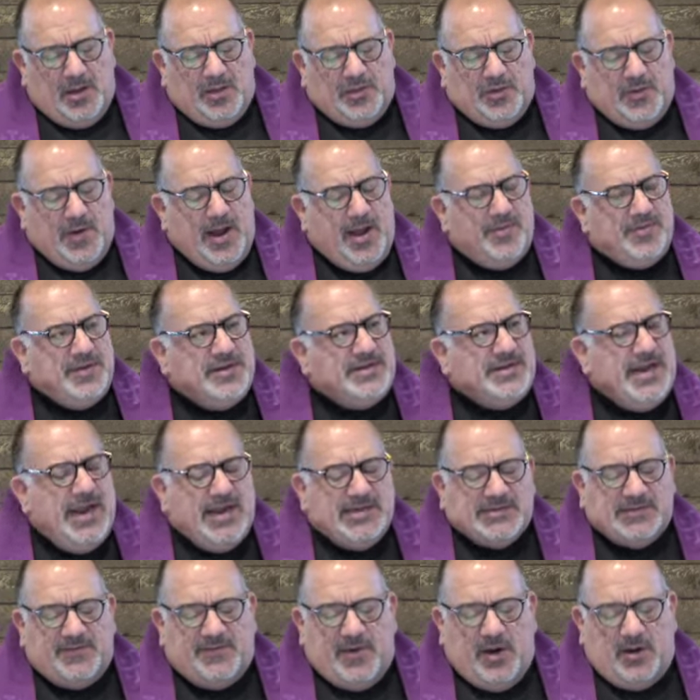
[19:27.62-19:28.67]
throughout the
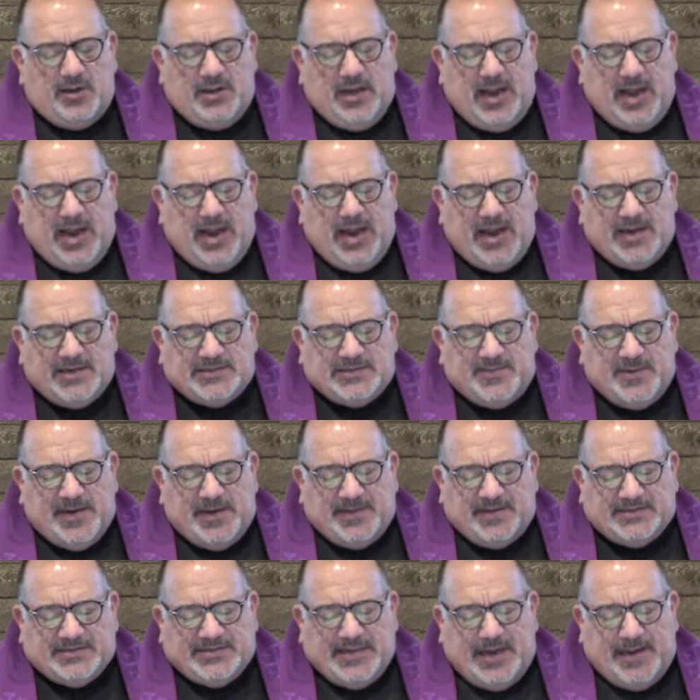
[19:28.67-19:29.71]
days of our lives, but at
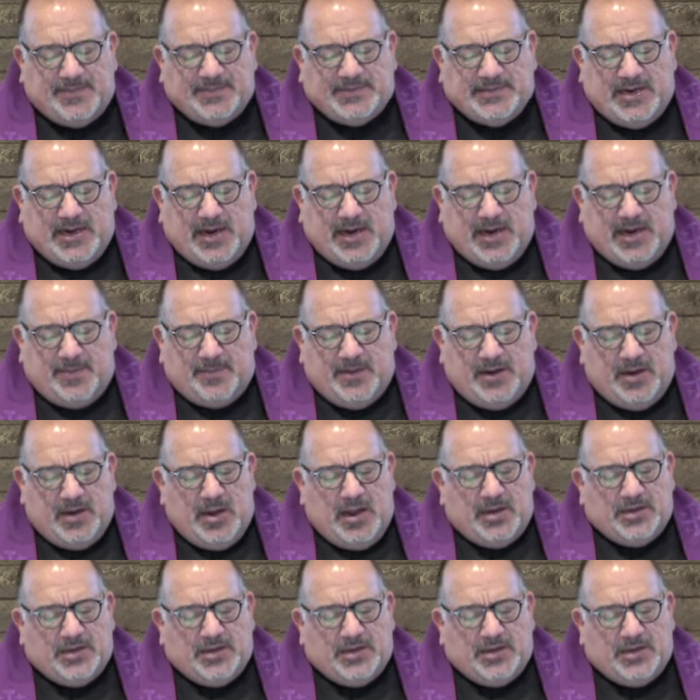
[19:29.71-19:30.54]
the same time,